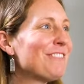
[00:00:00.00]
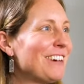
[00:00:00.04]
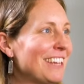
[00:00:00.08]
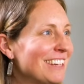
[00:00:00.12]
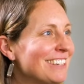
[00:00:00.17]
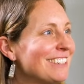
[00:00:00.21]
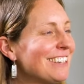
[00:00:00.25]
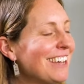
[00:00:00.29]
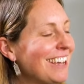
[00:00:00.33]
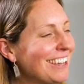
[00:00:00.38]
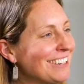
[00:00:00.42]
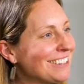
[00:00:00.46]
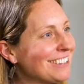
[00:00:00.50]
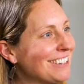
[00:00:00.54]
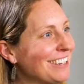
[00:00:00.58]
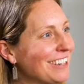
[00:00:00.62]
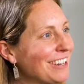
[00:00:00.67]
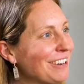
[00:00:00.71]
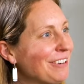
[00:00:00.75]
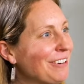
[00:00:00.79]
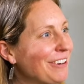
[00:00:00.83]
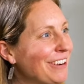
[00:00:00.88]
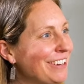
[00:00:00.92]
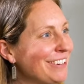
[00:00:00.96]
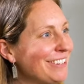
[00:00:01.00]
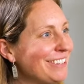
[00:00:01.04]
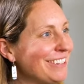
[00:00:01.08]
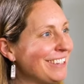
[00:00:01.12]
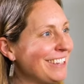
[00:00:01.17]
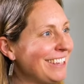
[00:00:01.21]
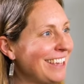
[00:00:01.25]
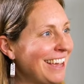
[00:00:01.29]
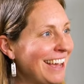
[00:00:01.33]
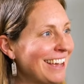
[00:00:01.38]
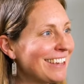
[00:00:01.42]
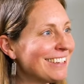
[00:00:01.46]
fantastic
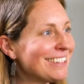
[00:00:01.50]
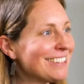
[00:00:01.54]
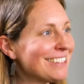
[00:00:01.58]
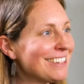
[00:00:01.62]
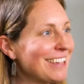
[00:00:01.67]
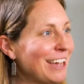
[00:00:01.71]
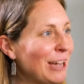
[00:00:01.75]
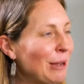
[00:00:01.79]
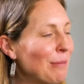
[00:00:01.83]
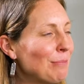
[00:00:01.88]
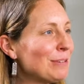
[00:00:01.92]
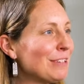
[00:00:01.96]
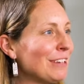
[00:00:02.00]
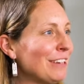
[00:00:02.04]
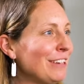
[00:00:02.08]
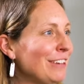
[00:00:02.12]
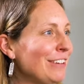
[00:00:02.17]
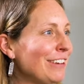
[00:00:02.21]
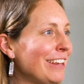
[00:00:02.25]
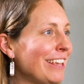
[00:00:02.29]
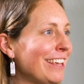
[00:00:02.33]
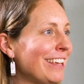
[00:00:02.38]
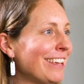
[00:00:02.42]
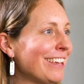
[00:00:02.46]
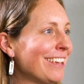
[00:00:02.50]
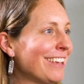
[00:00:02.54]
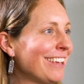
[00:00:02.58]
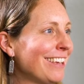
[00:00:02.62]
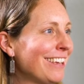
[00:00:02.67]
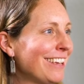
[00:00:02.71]
quote. Yes, absolutely.